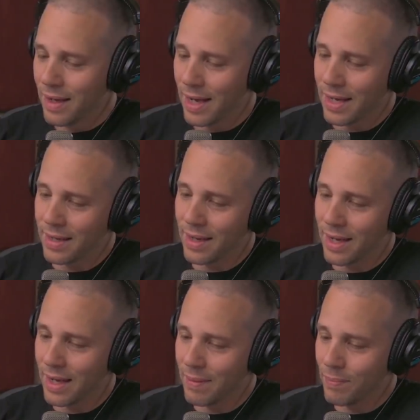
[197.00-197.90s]
And
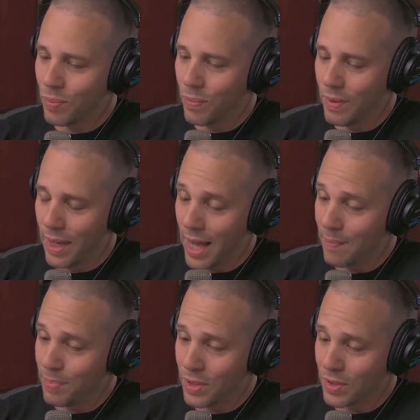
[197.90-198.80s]
uh,
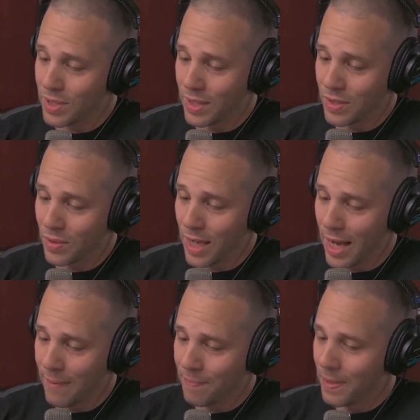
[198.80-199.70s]
Adam Pearce says,
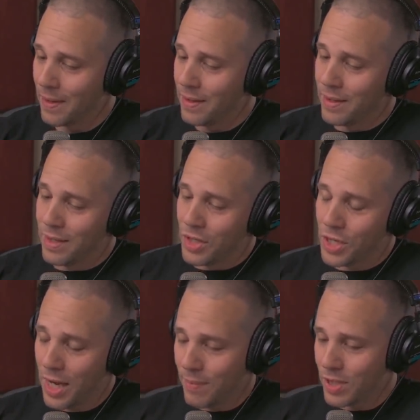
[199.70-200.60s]
okay.
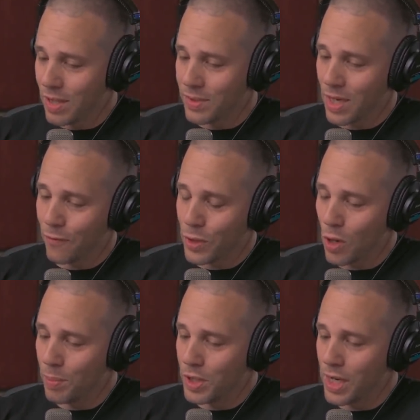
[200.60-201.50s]
Sheamus comes out for
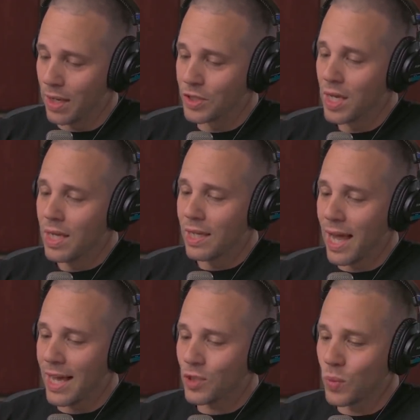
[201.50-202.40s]
the open challenge.
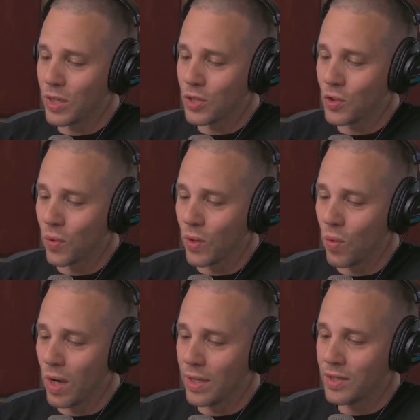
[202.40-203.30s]
Last week, the story
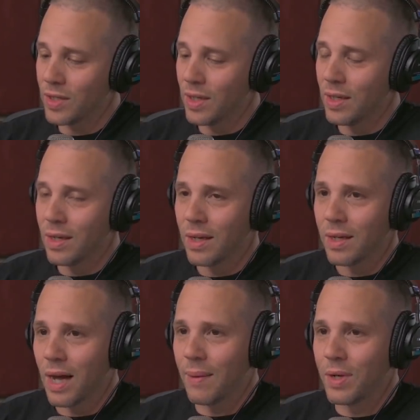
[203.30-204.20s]
was,
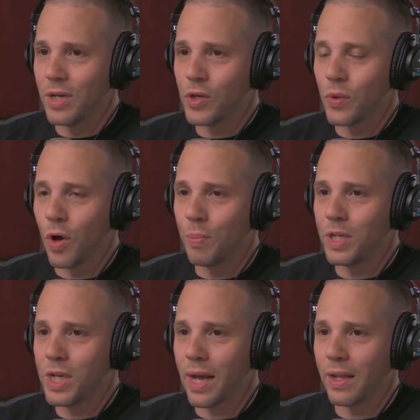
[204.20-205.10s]
I'm going to issue an
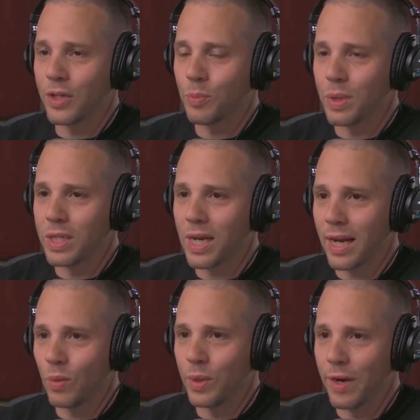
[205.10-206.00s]
open challenge, but the
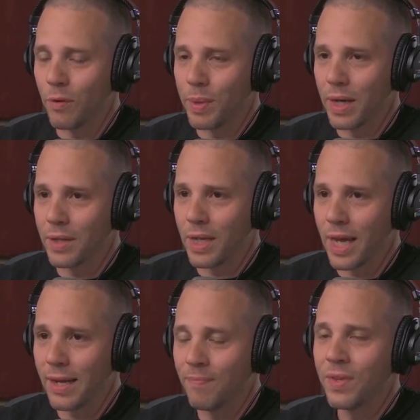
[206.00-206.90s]
title will never be on the
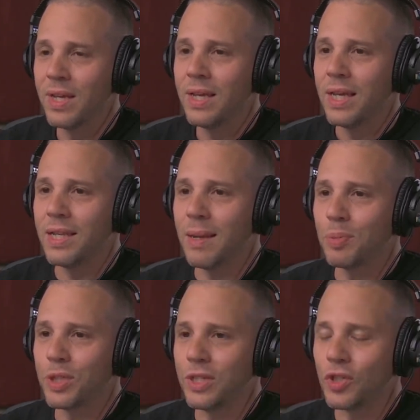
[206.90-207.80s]
line. He
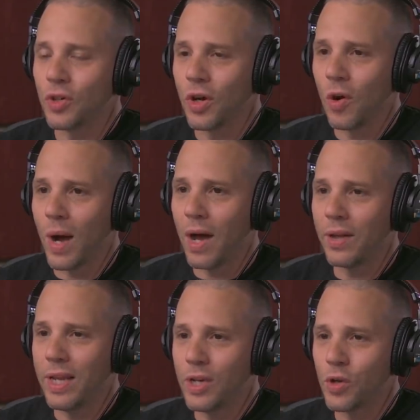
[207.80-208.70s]
then proceeds to go
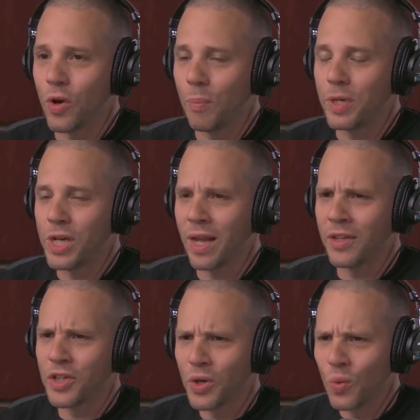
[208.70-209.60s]
out and issue an open
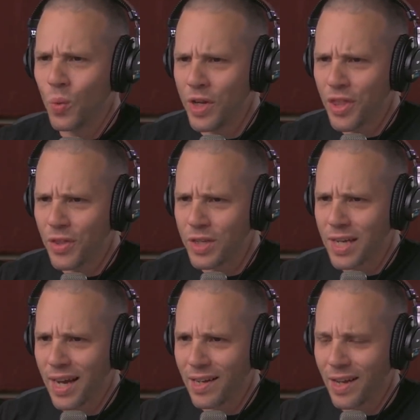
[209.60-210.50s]
challenge with the
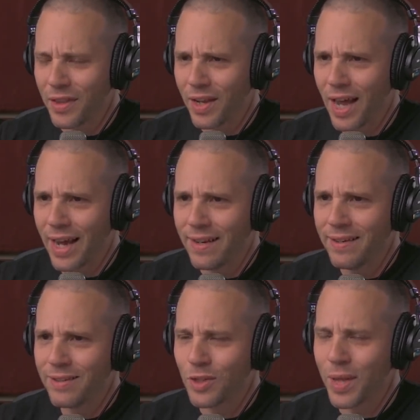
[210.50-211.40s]
title on the
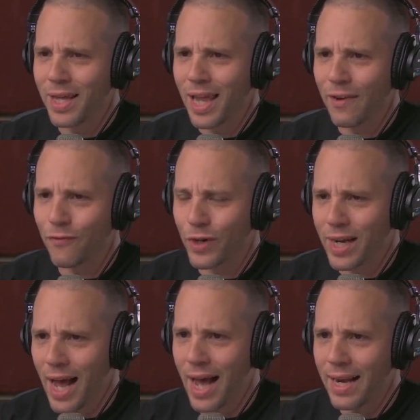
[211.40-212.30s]
line. So they, like,
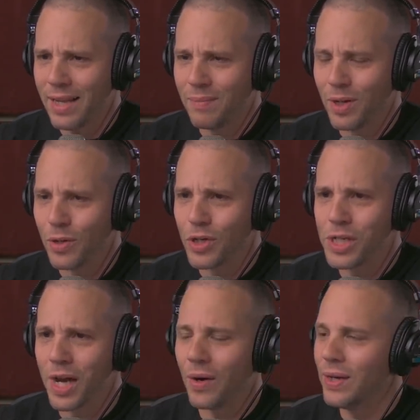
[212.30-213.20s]
forgot in the middle of the
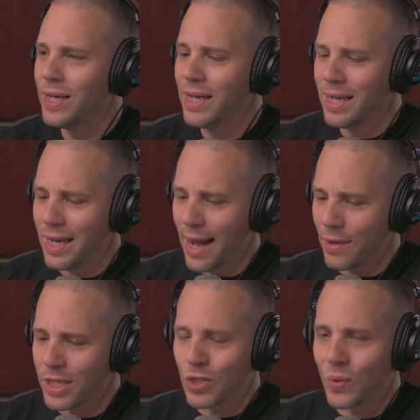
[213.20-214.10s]
show.
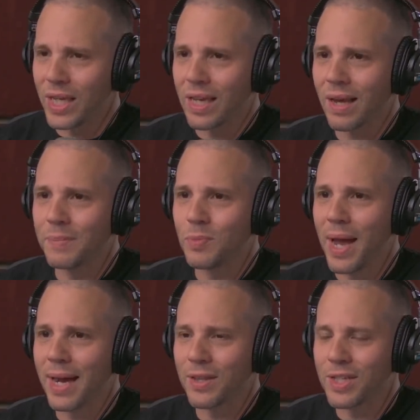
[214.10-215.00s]
Now this week, he comes
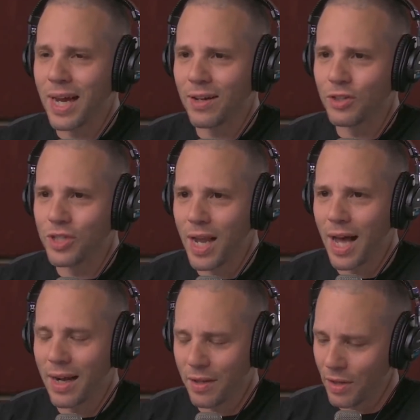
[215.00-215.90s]
back and the title is
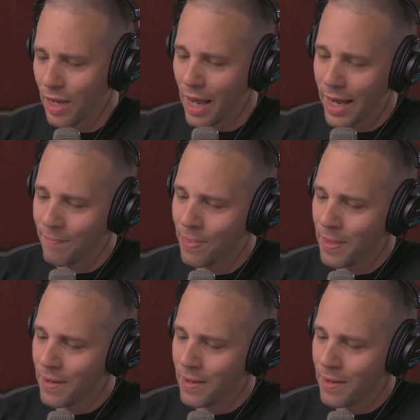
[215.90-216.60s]
not on the line.